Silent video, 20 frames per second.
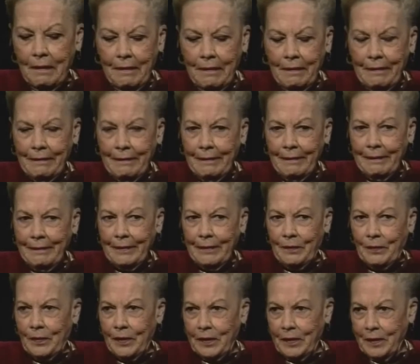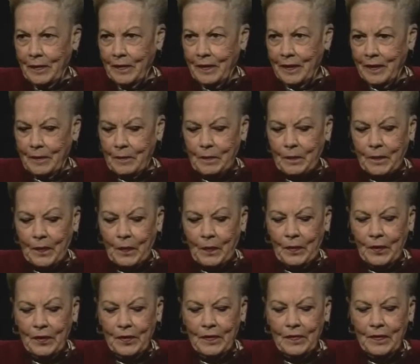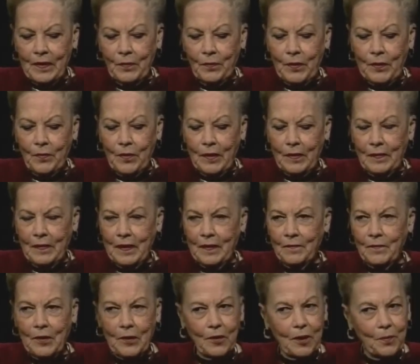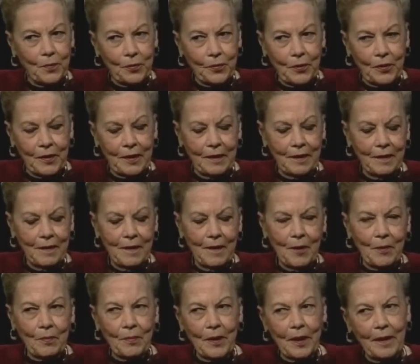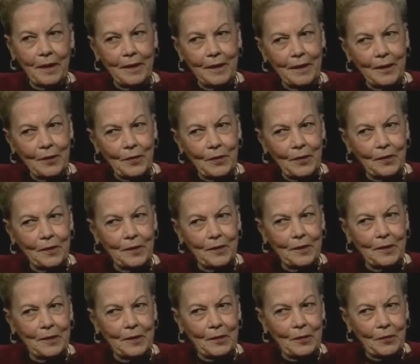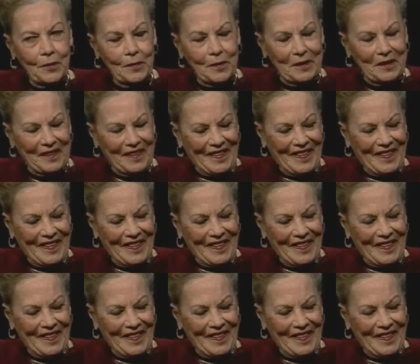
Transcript: And I said, What are they? Well, he said, We want to get very pretty, bilingual young women